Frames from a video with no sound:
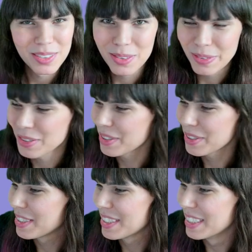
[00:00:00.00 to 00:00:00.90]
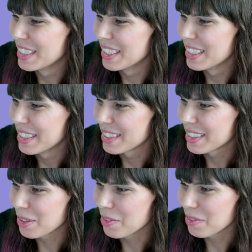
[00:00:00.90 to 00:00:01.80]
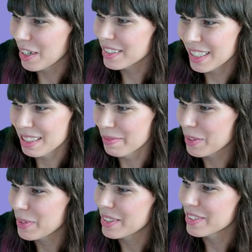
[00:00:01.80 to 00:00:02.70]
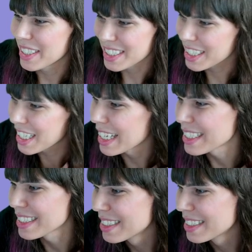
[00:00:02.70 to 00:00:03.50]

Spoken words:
oof. So var is not something we use in this class.